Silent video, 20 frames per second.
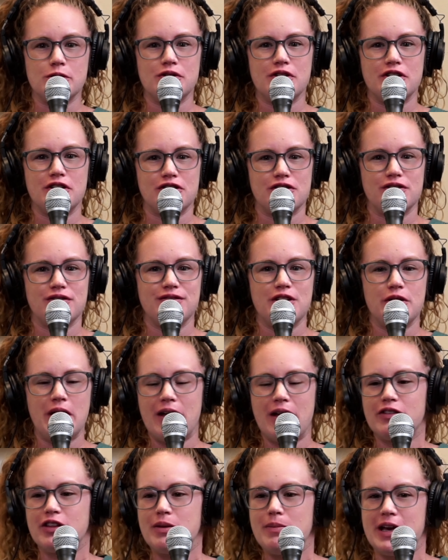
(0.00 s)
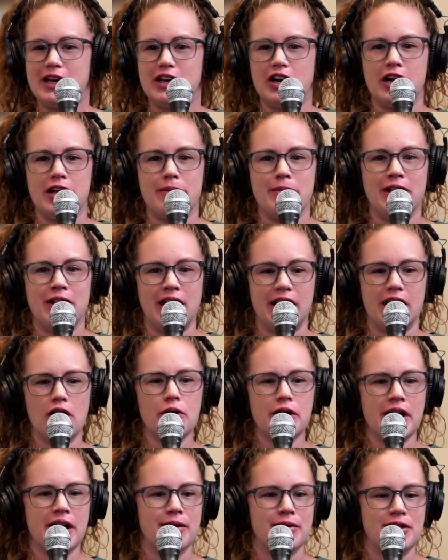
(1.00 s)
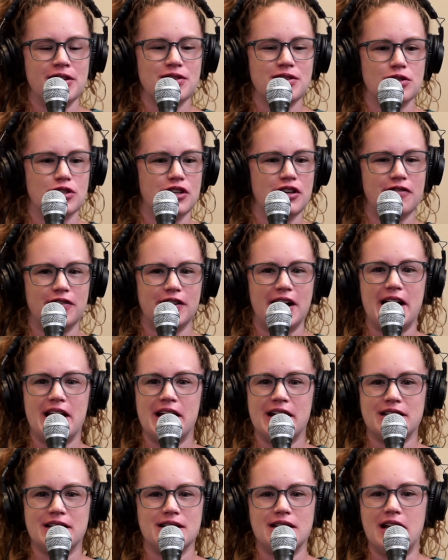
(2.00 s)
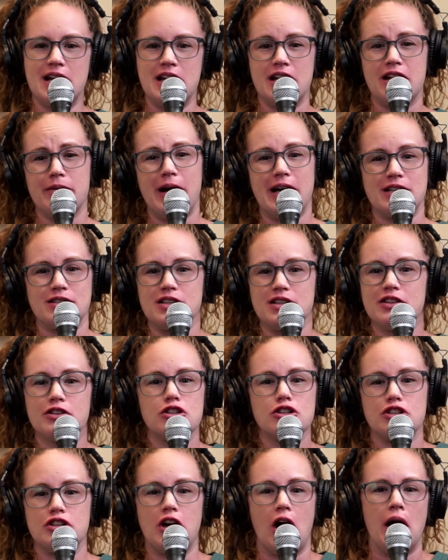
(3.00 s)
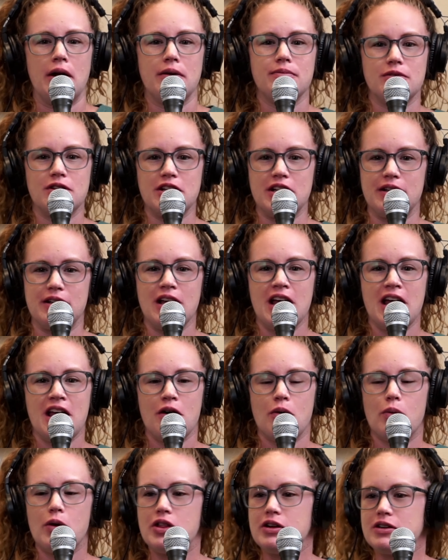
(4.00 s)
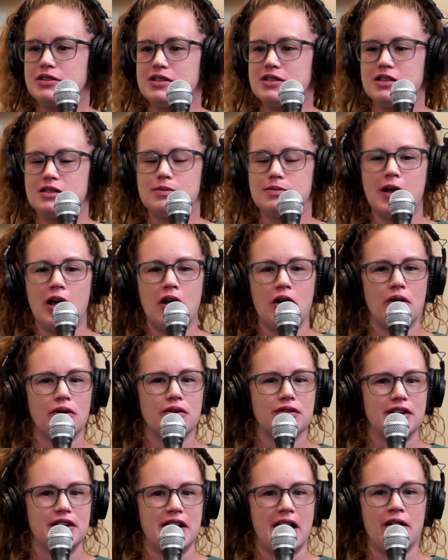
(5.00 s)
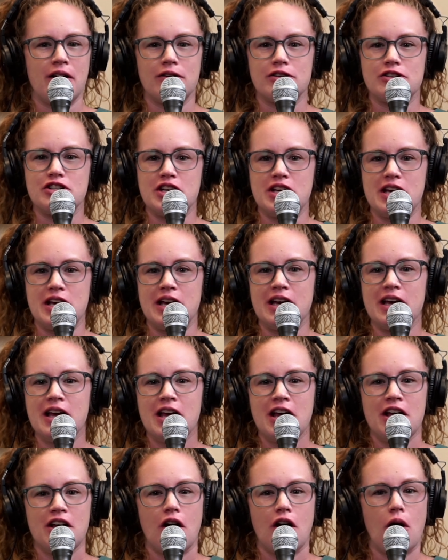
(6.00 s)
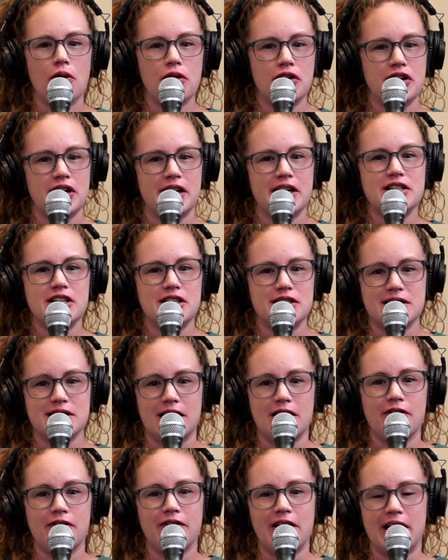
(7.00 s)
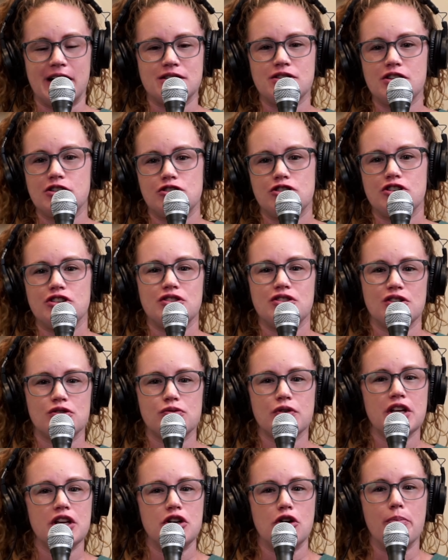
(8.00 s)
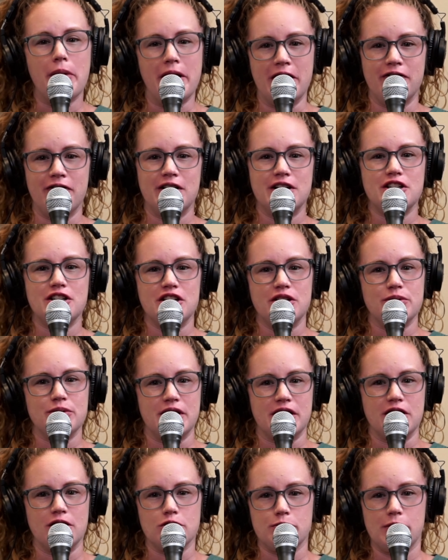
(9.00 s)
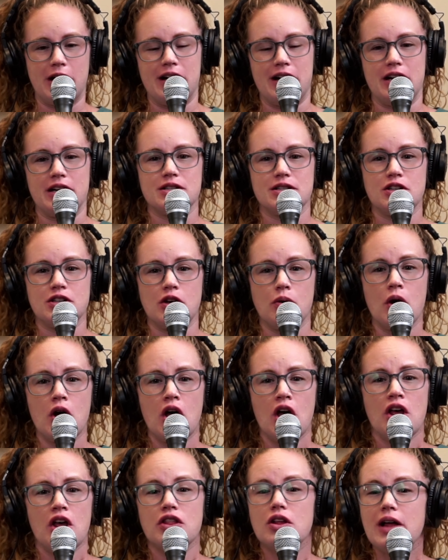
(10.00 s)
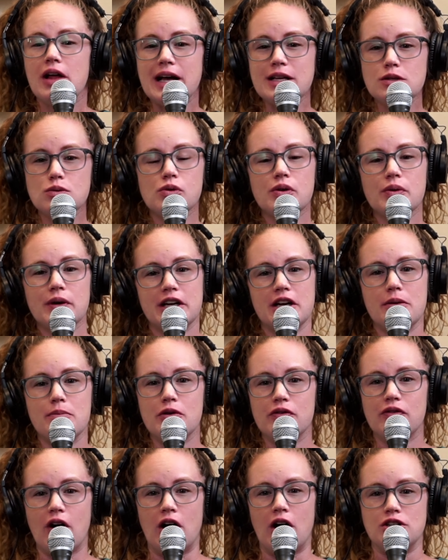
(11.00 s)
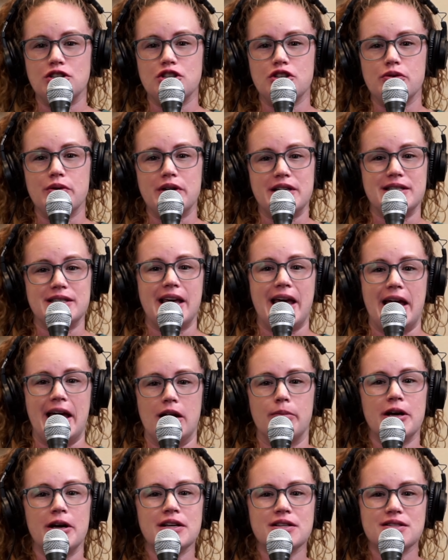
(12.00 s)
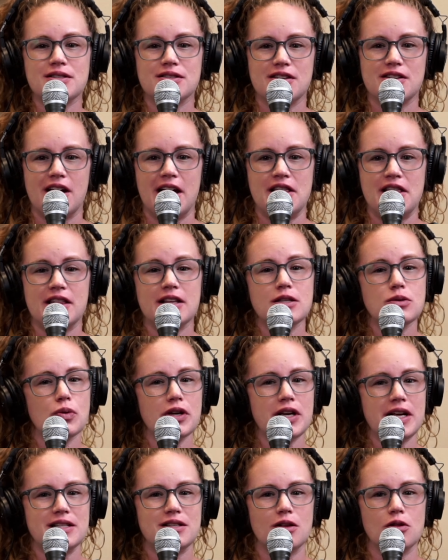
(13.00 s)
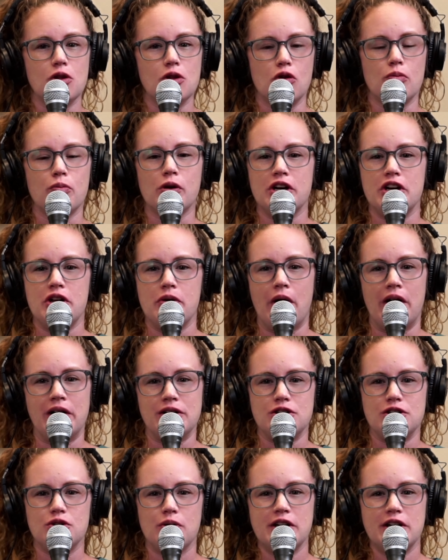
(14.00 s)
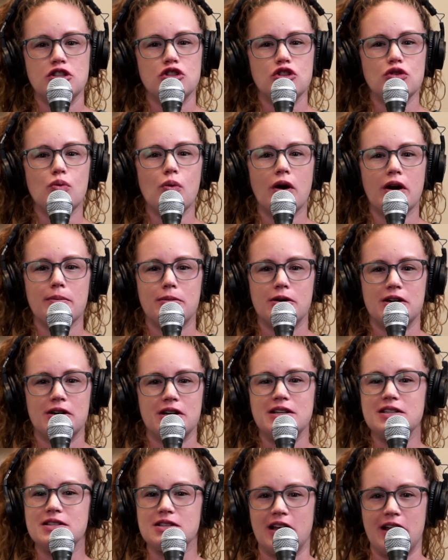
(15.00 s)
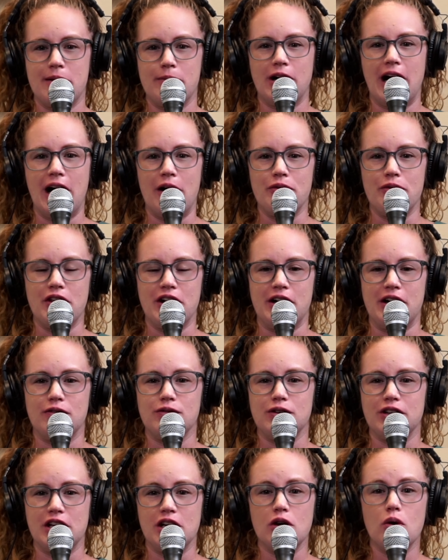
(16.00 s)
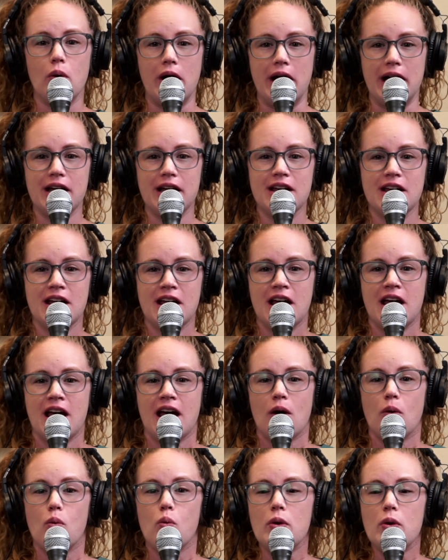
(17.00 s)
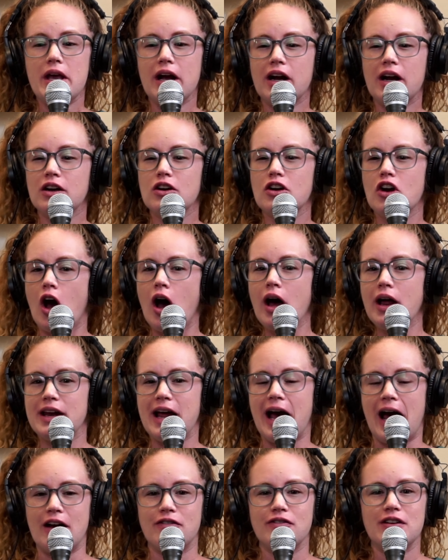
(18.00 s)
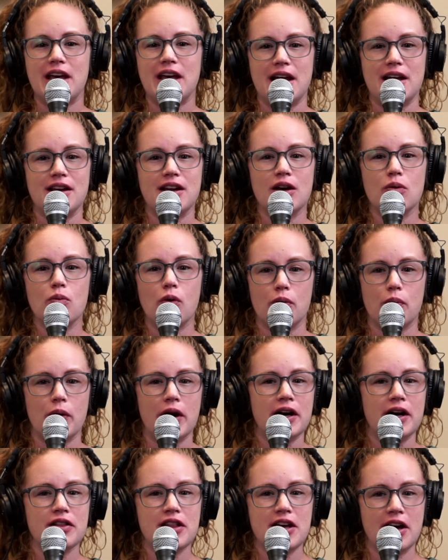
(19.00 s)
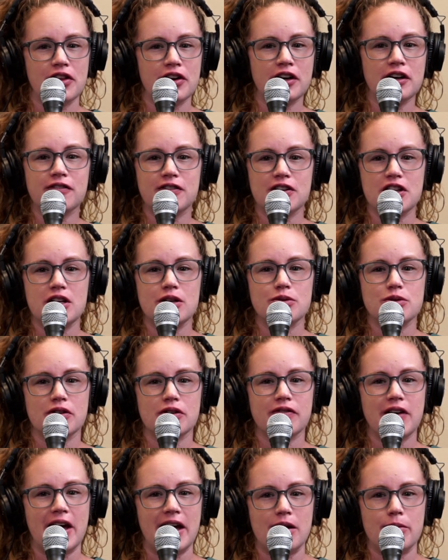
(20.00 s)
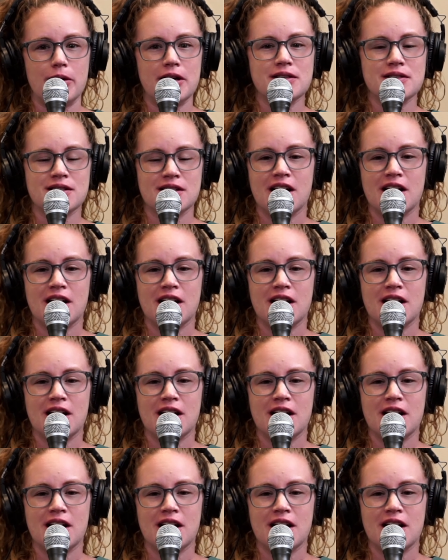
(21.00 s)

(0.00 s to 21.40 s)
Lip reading: You can't really make an argument like, oh yeah, this is good for headaches in any capacity. They're just not. Whether it's the smell, an allergy, all the nicotine side effects, there's really no benefit to using those products. So the last one we're going to move on to is cannabis, and this one is a little more nuanced. So I do want to put a disclaimer out there really quick. We are not advocating one way or the other for the use of cannabis.